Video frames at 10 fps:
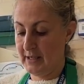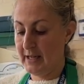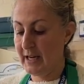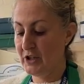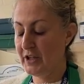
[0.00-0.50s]

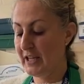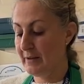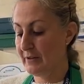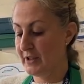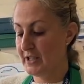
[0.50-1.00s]
And you
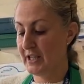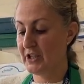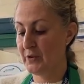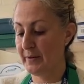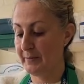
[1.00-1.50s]
keep
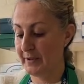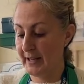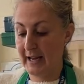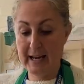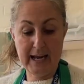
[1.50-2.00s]
continuing with
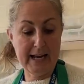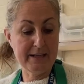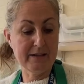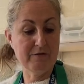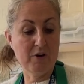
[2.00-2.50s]
that.
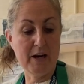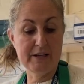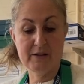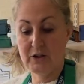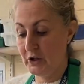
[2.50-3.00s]
As the
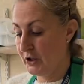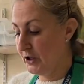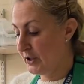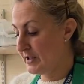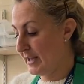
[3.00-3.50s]
rice
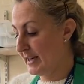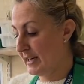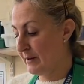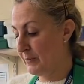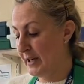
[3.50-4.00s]
cooks, and
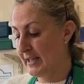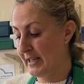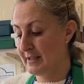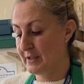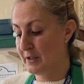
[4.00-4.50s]
when it
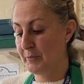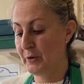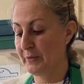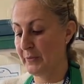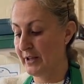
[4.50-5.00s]
gets to the
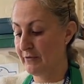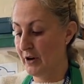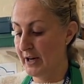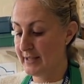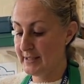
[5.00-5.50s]
point where the
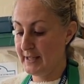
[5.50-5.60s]
rice